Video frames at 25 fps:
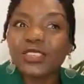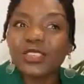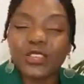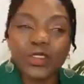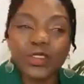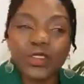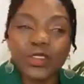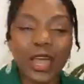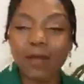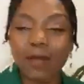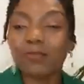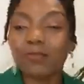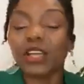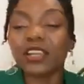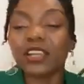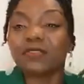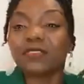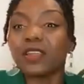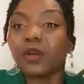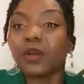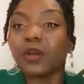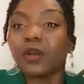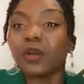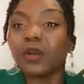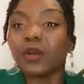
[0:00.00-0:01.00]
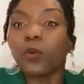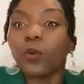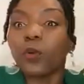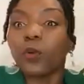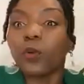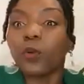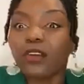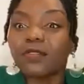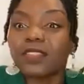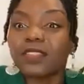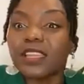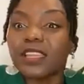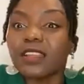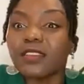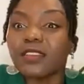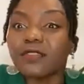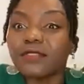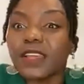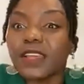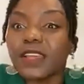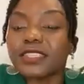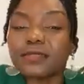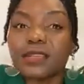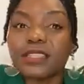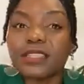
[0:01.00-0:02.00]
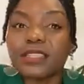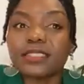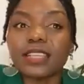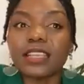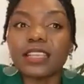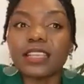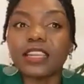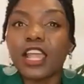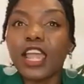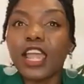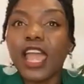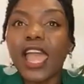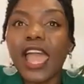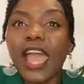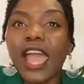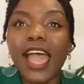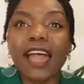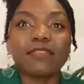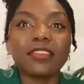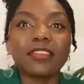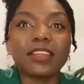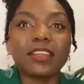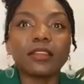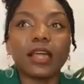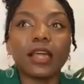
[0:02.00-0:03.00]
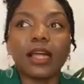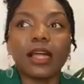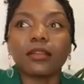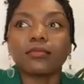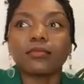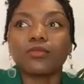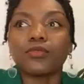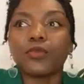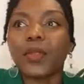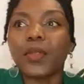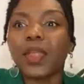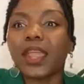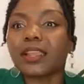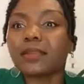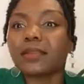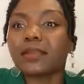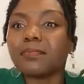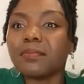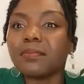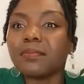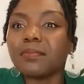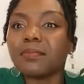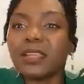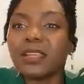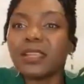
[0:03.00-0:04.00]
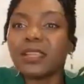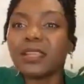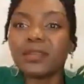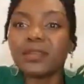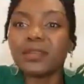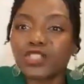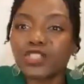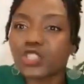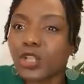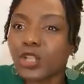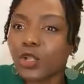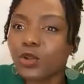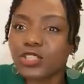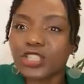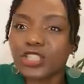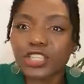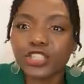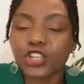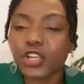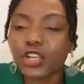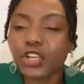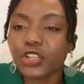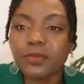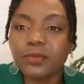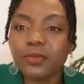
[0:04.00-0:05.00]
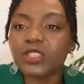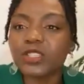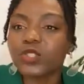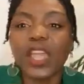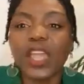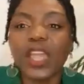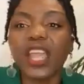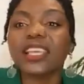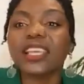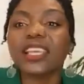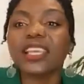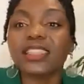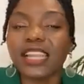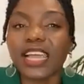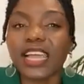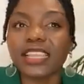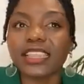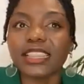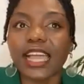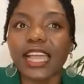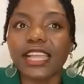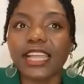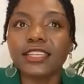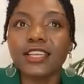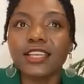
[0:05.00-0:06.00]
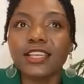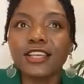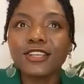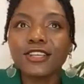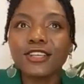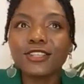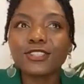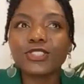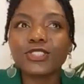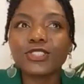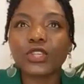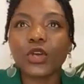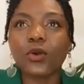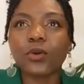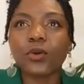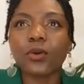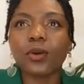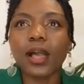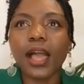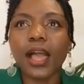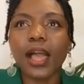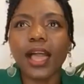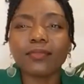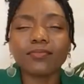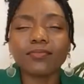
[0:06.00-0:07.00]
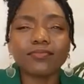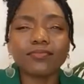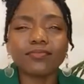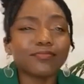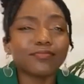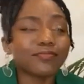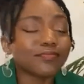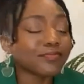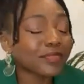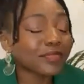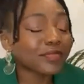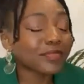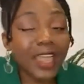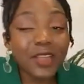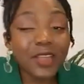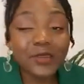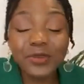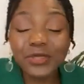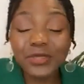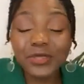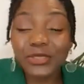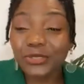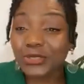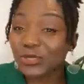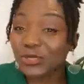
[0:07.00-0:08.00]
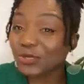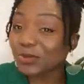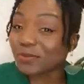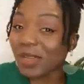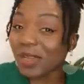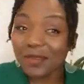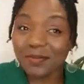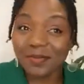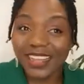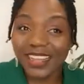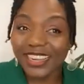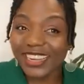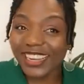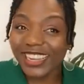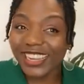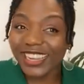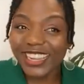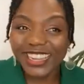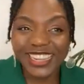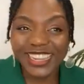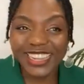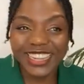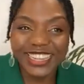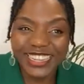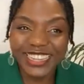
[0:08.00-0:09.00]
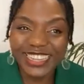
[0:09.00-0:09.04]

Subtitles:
I'm not even aware of the investments and having read minimum disclosure documents or anything like that. So I withdrew my money.